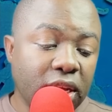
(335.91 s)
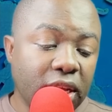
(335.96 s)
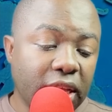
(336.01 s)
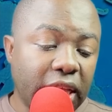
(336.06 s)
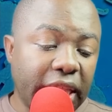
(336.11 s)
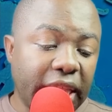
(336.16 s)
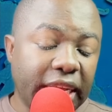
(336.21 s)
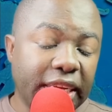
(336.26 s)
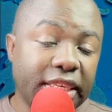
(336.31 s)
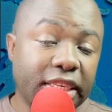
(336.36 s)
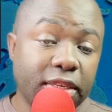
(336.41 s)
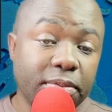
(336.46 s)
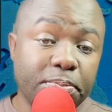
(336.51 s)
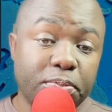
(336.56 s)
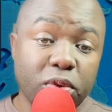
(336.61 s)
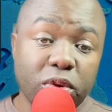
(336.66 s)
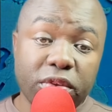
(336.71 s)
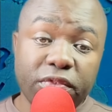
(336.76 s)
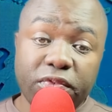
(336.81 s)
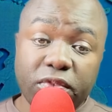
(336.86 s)
that
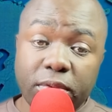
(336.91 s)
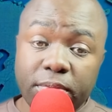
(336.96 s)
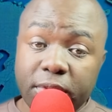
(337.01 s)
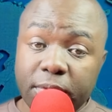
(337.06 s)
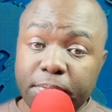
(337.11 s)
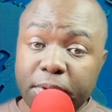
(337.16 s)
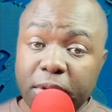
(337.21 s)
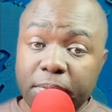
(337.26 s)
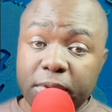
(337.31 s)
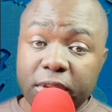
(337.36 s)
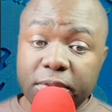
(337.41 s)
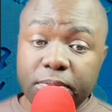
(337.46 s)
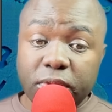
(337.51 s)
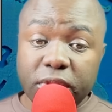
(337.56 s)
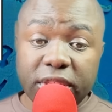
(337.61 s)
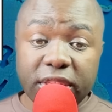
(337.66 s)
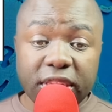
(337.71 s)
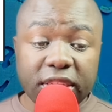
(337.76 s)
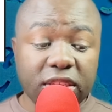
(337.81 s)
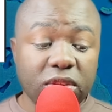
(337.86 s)
report from the public
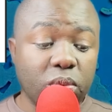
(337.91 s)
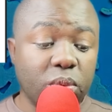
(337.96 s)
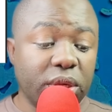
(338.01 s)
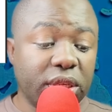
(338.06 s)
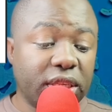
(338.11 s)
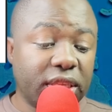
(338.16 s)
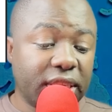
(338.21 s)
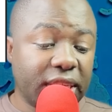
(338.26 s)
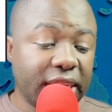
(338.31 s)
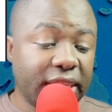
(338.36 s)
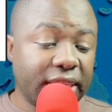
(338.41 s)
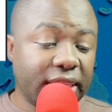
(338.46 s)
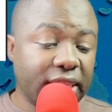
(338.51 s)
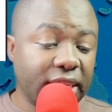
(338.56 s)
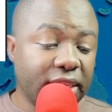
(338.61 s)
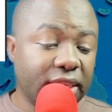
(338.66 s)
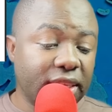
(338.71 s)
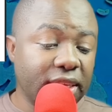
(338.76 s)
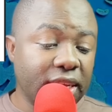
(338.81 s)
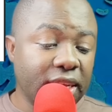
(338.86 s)
protector, which says
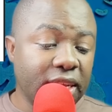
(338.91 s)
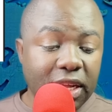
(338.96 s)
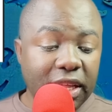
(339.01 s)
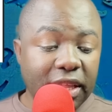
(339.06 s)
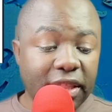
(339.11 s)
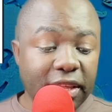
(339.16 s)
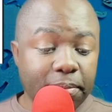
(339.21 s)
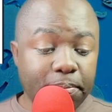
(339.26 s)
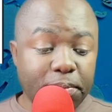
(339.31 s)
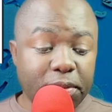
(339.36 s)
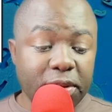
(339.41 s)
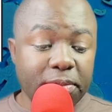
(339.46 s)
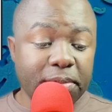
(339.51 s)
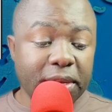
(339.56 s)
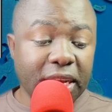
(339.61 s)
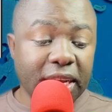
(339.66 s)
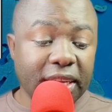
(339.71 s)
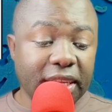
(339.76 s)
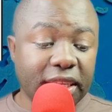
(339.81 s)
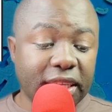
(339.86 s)
that the
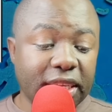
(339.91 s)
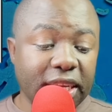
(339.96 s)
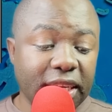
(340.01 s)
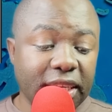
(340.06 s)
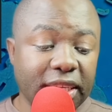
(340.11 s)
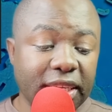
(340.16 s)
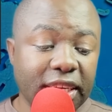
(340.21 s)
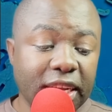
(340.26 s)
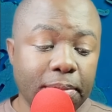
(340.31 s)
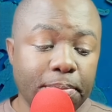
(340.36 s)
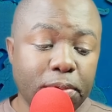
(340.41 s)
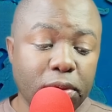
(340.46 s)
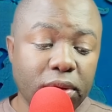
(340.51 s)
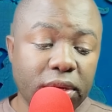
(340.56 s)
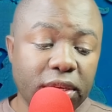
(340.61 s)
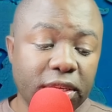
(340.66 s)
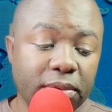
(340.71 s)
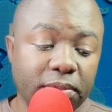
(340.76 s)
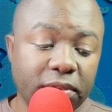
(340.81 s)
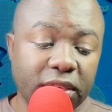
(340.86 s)
Premier has taken
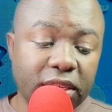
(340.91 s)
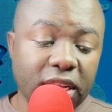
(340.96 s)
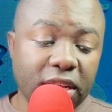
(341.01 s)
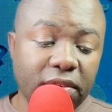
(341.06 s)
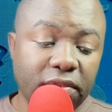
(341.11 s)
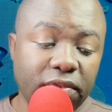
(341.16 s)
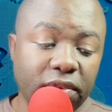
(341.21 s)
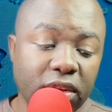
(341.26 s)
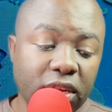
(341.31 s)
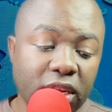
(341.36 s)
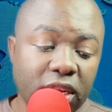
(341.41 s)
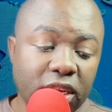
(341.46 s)
upon himself